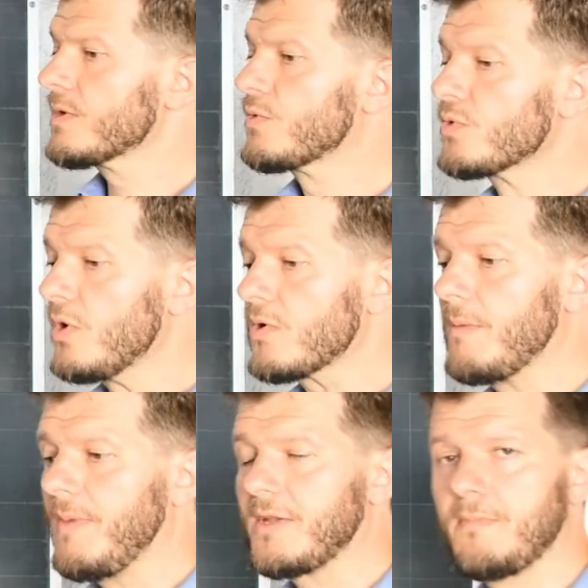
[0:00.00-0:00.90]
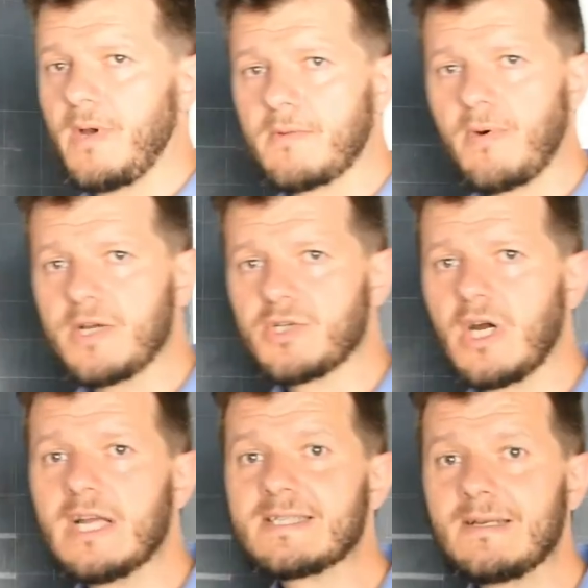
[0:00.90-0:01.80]
to talk about the back pressure,
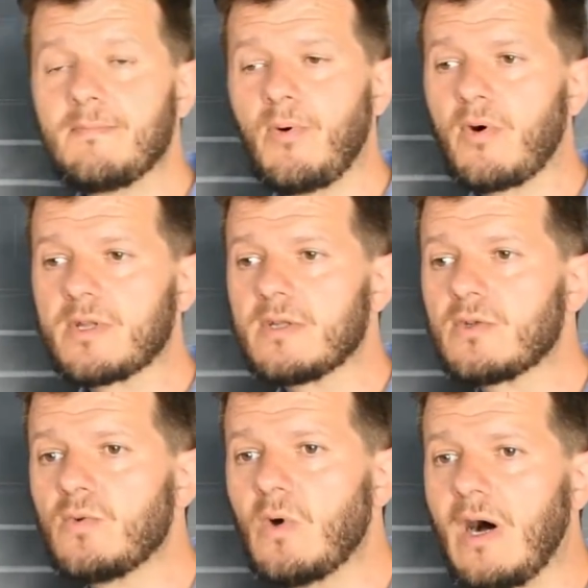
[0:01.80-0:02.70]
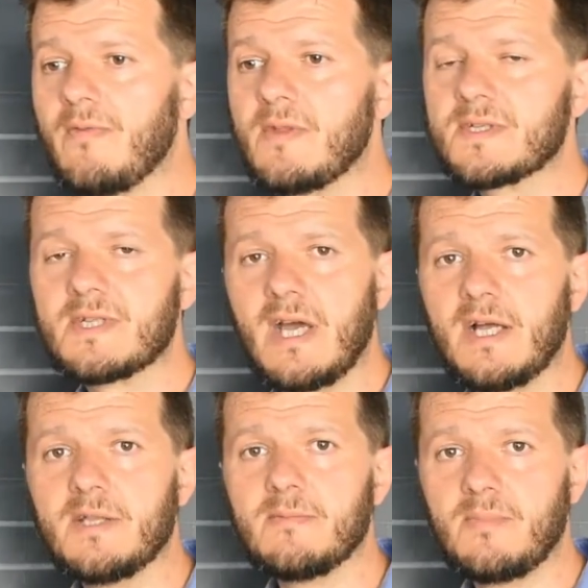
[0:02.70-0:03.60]
it's important to
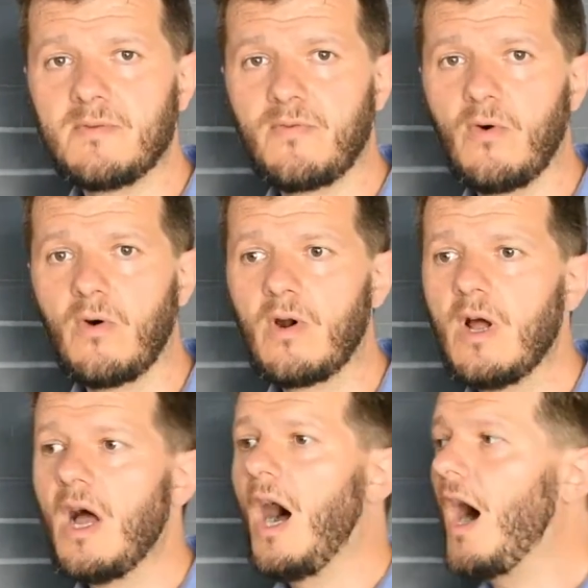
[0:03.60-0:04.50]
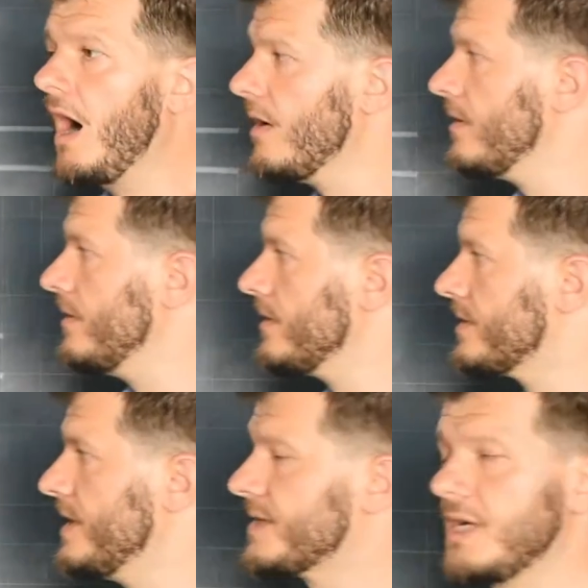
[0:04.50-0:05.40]
understand before how
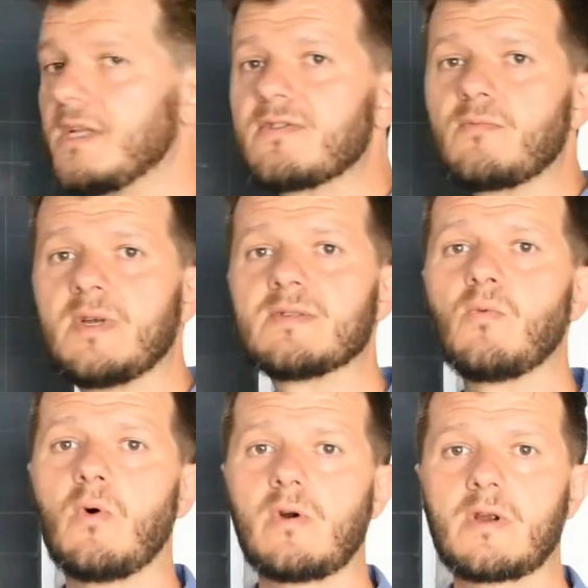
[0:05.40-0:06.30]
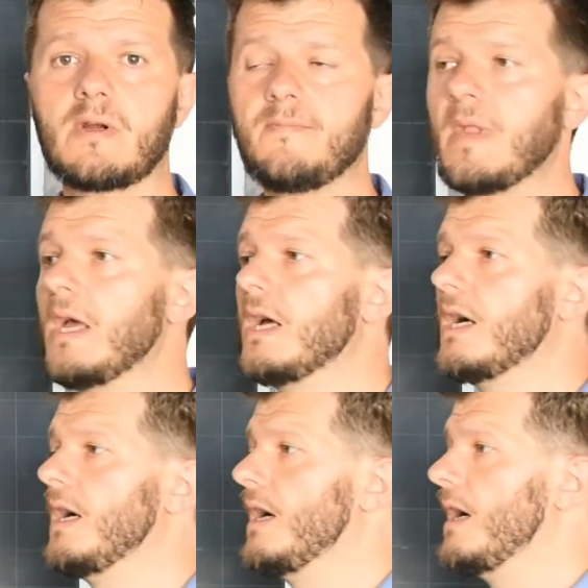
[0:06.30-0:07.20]
this instrument works.
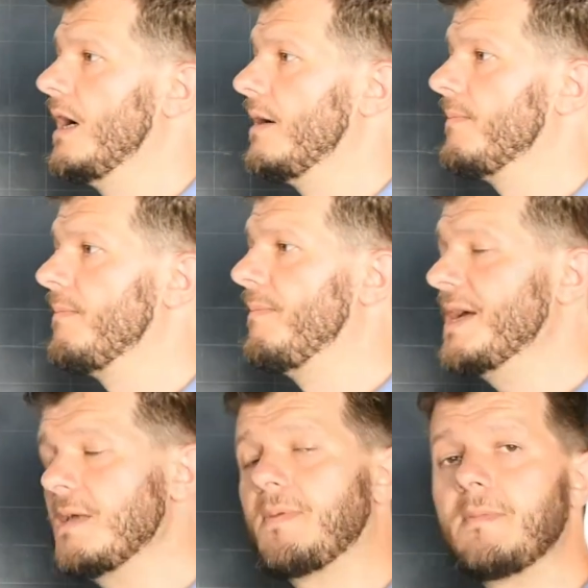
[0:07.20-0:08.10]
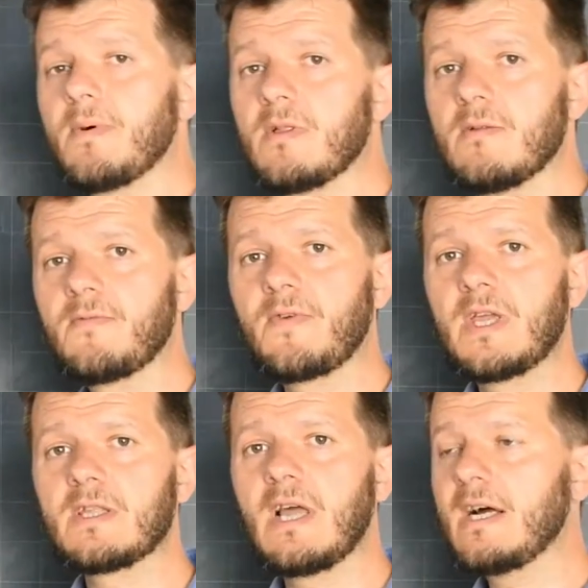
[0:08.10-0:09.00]
Many people
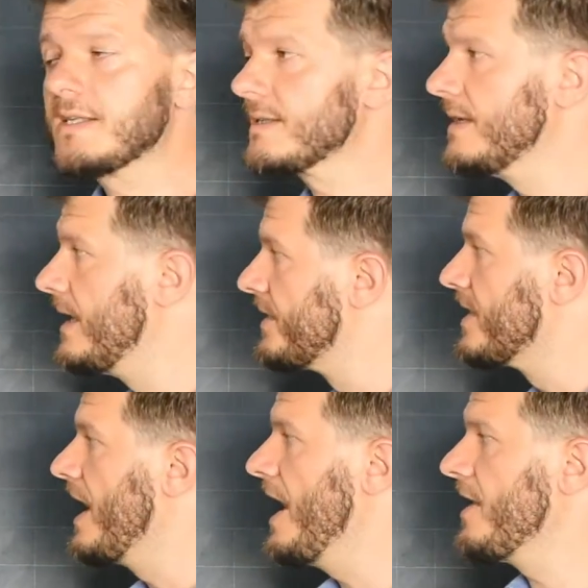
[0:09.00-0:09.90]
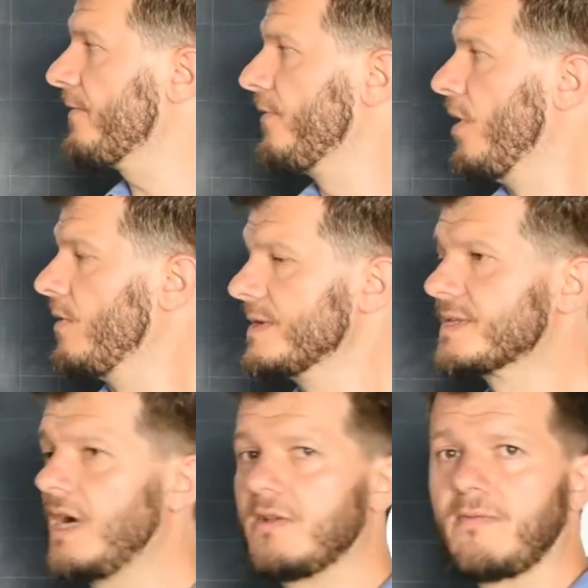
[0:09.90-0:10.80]
think that the airflow
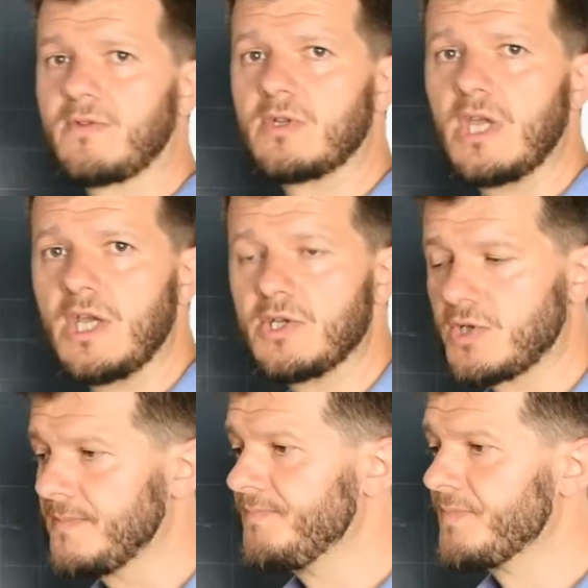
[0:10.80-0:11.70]
inside of the ditch